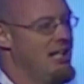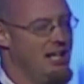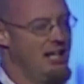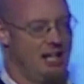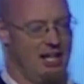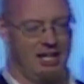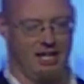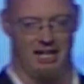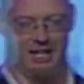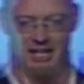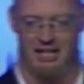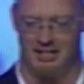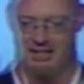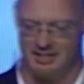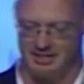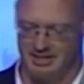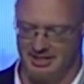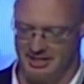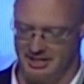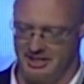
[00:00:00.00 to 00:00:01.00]
and
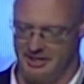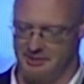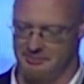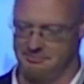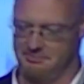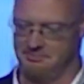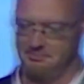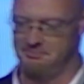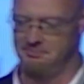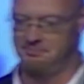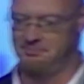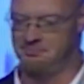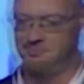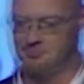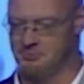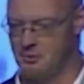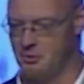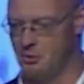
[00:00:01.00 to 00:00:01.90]
what we